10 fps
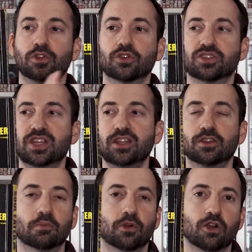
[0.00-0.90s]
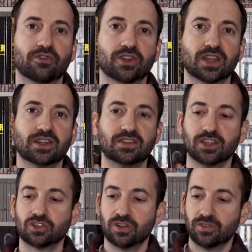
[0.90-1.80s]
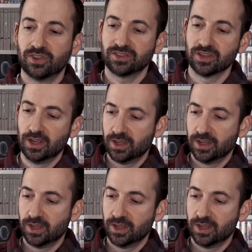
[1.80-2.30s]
13, the perfect edition of this.